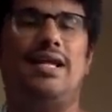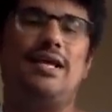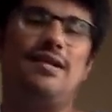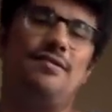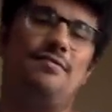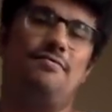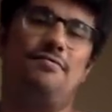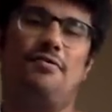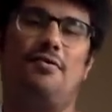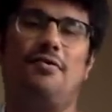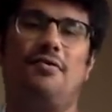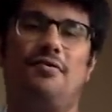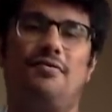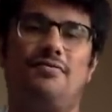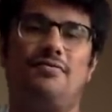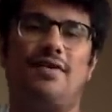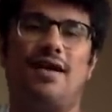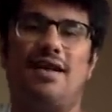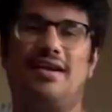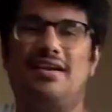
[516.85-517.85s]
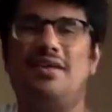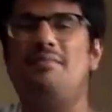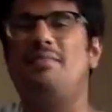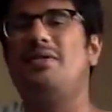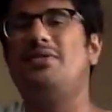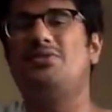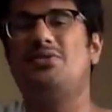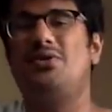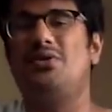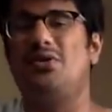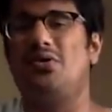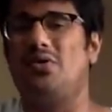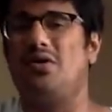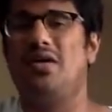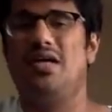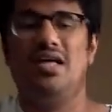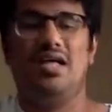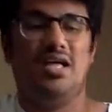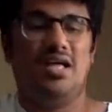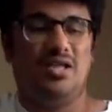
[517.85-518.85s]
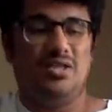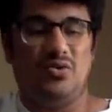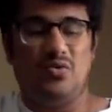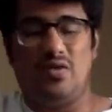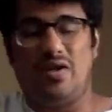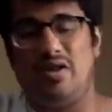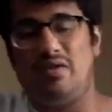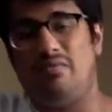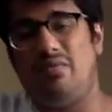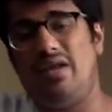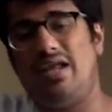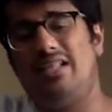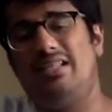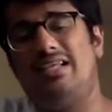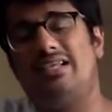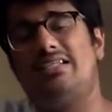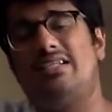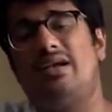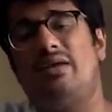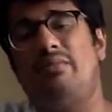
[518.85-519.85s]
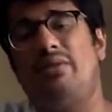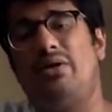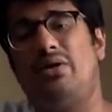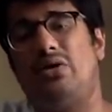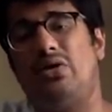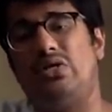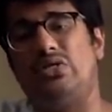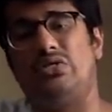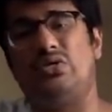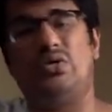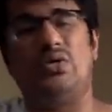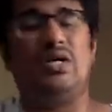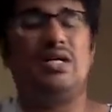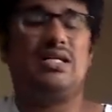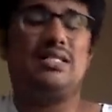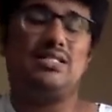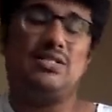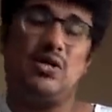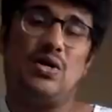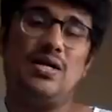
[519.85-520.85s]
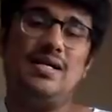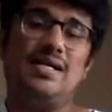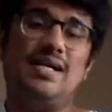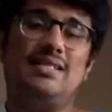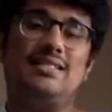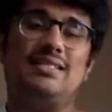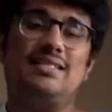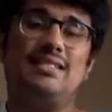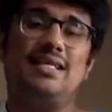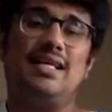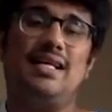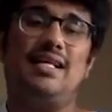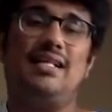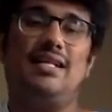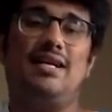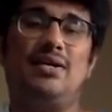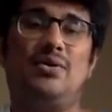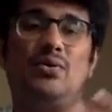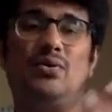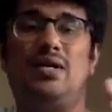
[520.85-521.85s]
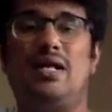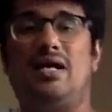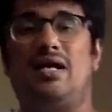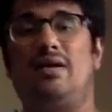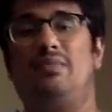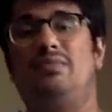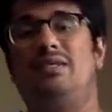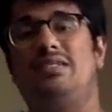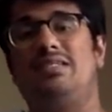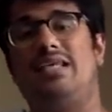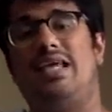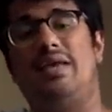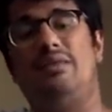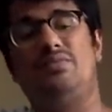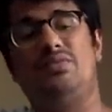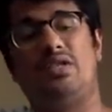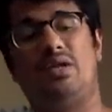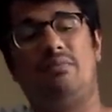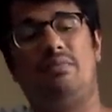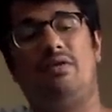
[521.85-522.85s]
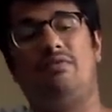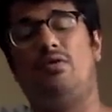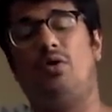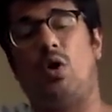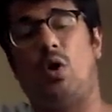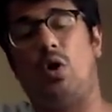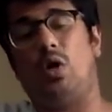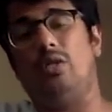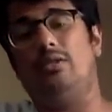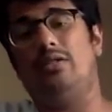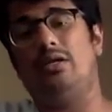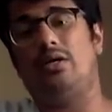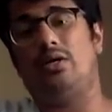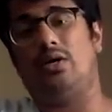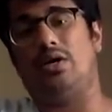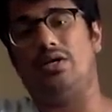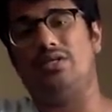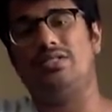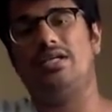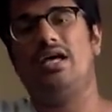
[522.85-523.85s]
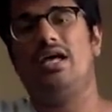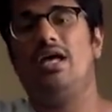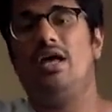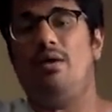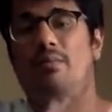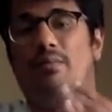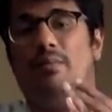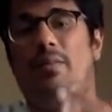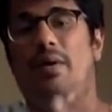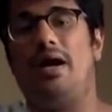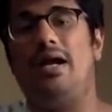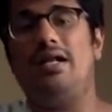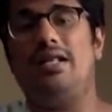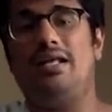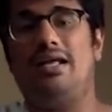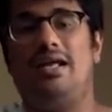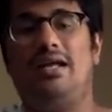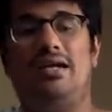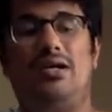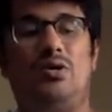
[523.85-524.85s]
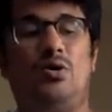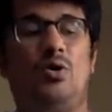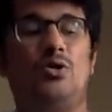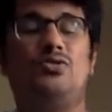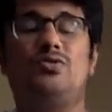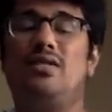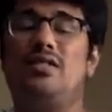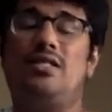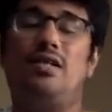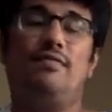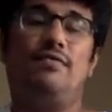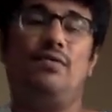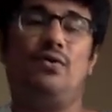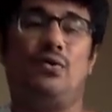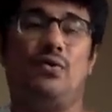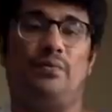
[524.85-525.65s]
And 1, 2, 3, 4, 5. Depends on you. You can break the strumming also. It is not necessary that you take up the same strumming for all the chords,